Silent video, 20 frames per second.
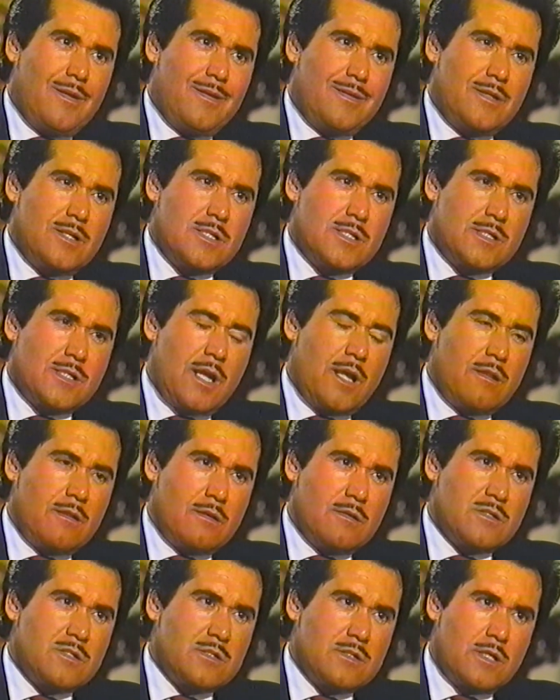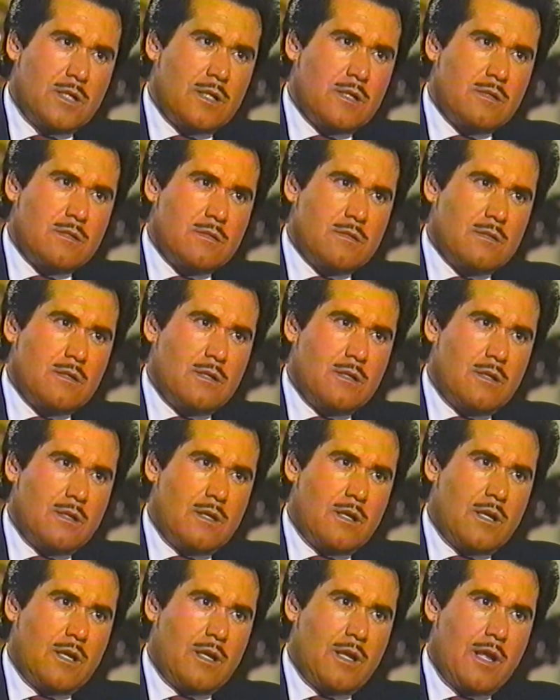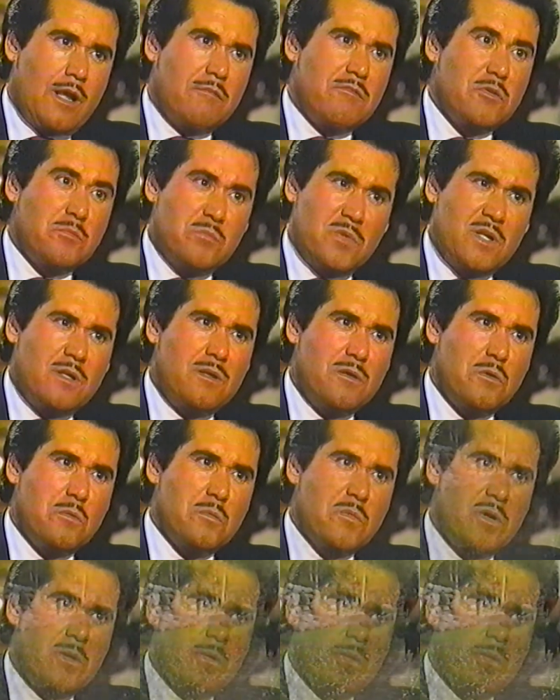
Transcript: to say those things and have them be humor.